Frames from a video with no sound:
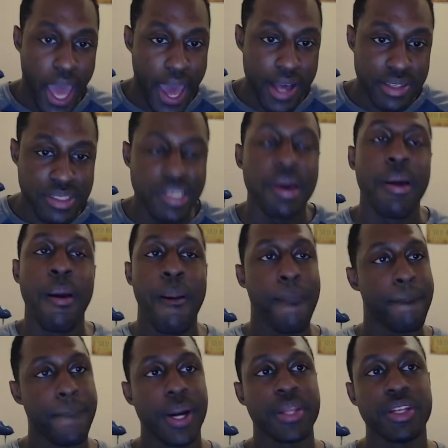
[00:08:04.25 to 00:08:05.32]
has,
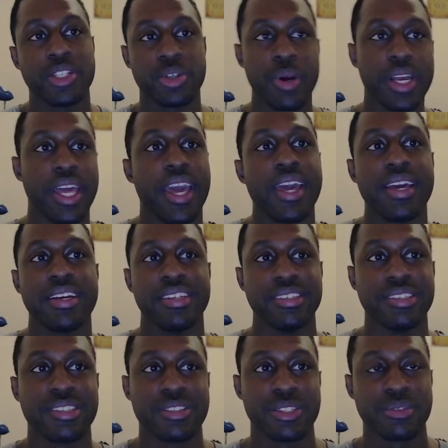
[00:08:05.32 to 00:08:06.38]
but the trick
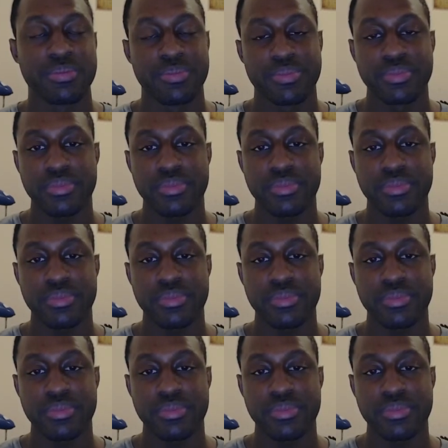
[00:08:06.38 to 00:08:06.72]
is,